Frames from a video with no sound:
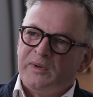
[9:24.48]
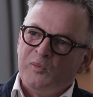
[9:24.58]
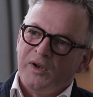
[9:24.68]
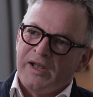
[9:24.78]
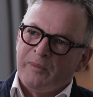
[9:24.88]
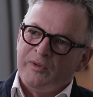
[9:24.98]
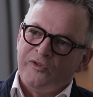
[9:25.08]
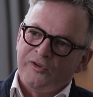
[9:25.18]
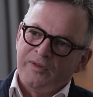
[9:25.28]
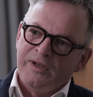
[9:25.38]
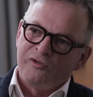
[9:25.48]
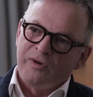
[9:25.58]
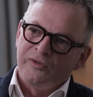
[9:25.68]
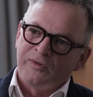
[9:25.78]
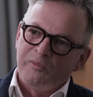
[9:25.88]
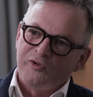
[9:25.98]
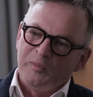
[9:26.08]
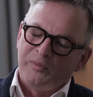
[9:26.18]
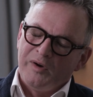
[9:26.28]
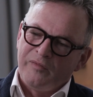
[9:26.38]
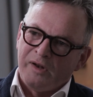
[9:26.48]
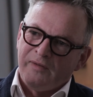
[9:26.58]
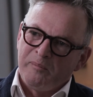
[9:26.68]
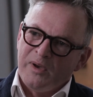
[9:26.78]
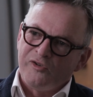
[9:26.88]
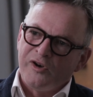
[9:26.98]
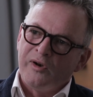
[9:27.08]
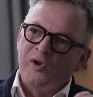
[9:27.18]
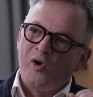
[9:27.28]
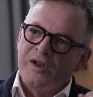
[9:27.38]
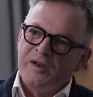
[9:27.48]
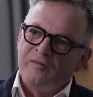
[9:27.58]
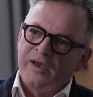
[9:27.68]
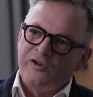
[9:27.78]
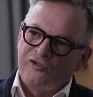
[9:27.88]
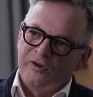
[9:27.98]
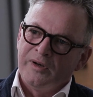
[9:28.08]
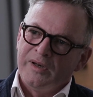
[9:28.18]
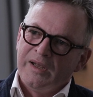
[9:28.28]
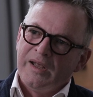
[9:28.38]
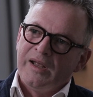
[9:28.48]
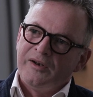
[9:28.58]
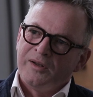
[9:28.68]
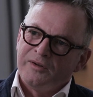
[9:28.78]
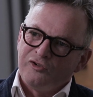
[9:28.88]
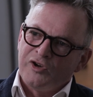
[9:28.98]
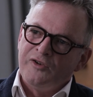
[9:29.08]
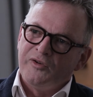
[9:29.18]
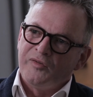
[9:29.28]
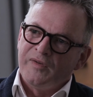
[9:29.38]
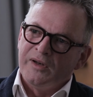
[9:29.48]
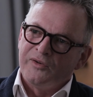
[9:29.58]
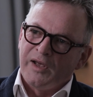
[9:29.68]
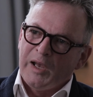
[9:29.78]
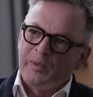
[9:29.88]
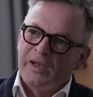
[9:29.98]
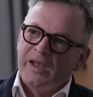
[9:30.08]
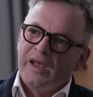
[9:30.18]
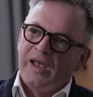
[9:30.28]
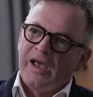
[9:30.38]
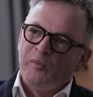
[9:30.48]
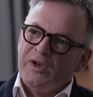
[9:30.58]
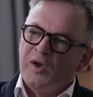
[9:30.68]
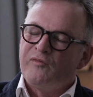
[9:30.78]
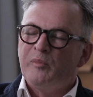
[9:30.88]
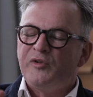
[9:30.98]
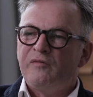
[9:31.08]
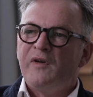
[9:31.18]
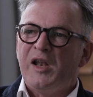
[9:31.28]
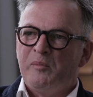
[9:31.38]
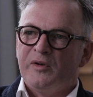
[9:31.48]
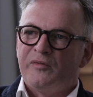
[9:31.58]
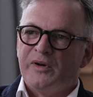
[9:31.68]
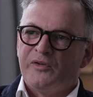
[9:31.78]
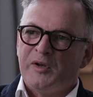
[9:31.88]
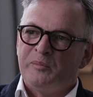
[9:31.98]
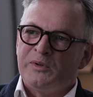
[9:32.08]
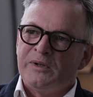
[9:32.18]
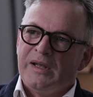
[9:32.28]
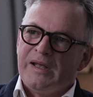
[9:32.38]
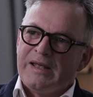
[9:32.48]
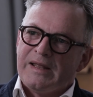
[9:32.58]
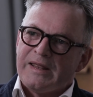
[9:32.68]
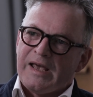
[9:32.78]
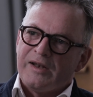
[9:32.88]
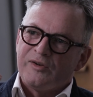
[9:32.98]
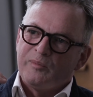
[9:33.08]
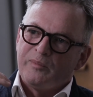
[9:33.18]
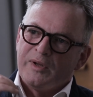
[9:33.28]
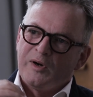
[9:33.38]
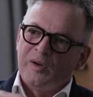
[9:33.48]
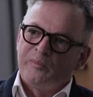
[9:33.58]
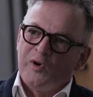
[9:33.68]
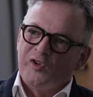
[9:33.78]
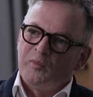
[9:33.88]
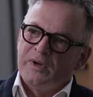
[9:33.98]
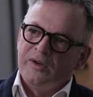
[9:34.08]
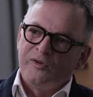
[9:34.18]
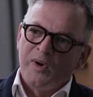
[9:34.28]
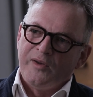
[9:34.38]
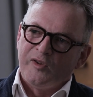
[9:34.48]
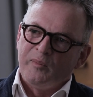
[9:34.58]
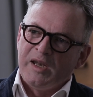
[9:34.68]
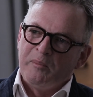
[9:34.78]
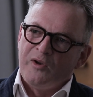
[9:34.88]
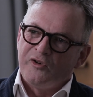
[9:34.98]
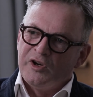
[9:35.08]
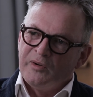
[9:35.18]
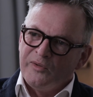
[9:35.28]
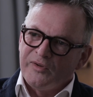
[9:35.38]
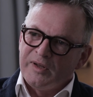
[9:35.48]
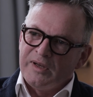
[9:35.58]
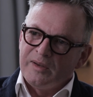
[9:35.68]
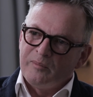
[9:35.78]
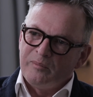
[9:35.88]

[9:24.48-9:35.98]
would be what happens to the transcriptional profile of that motor neuron on innervation. Does it change its phenotype? And we know from development, for example, that there are approximately twice as many motor neurons at the